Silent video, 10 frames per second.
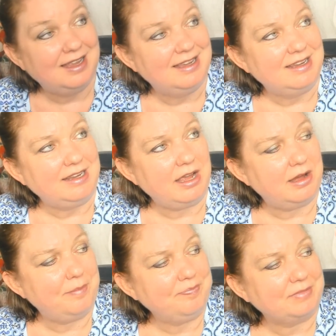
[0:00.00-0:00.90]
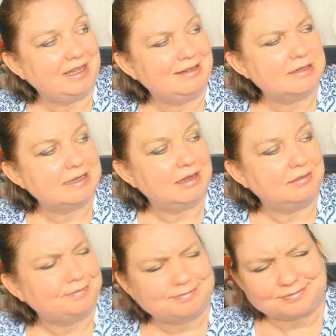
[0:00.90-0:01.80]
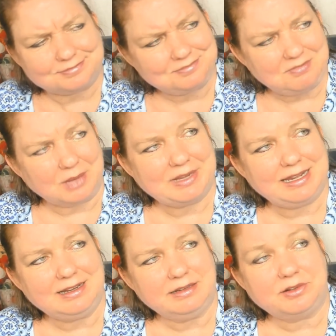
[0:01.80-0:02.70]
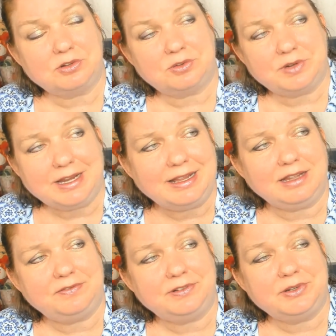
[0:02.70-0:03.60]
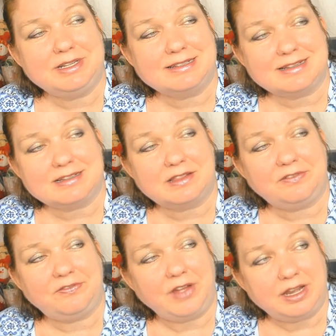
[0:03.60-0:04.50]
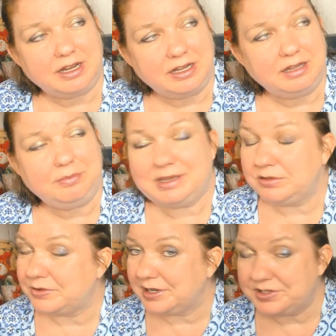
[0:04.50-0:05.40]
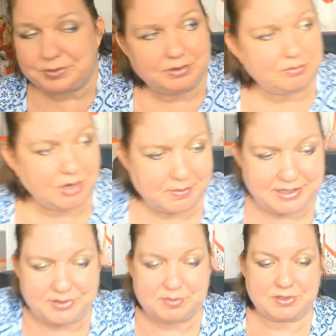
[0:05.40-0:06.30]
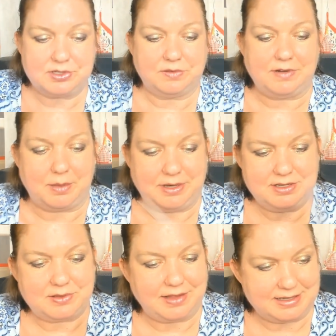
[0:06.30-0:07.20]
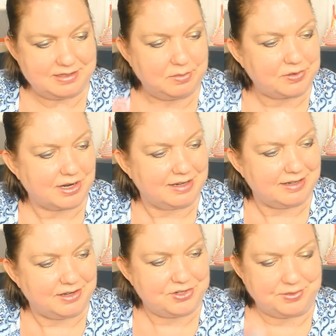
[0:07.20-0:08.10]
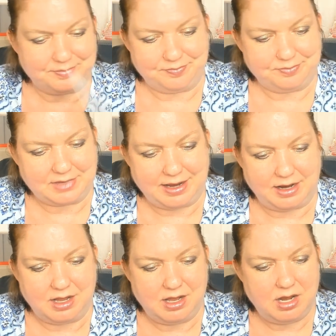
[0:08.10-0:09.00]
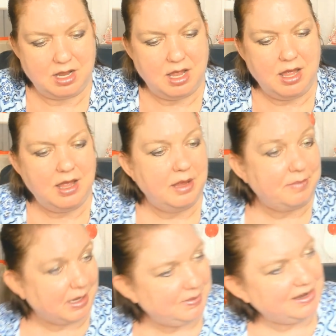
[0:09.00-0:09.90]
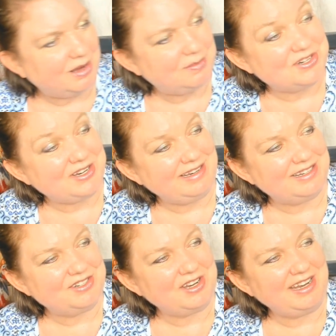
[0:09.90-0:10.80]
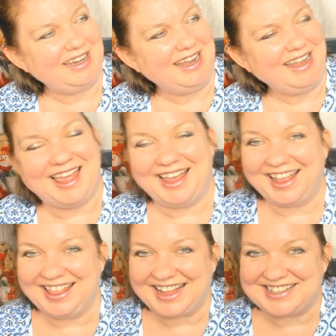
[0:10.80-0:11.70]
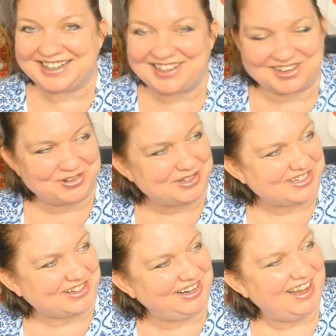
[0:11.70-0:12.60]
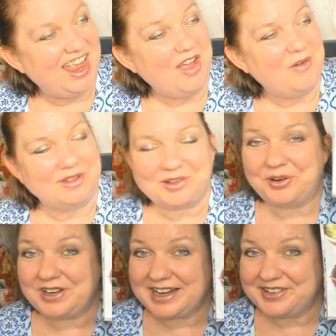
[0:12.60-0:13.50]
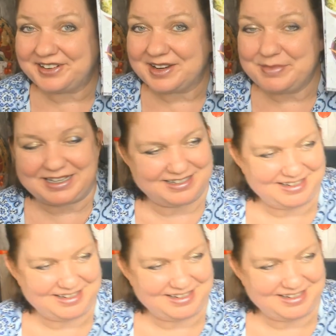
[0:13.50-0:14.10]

Yum. It's, I'm getting a little Greek influence because of the feta, but the Greeks wouldn't probably use preserved lemon, so that's the Moroccan touch. Okay. Baby aubergine tagine, that's a tongue twister, with coriander and mint.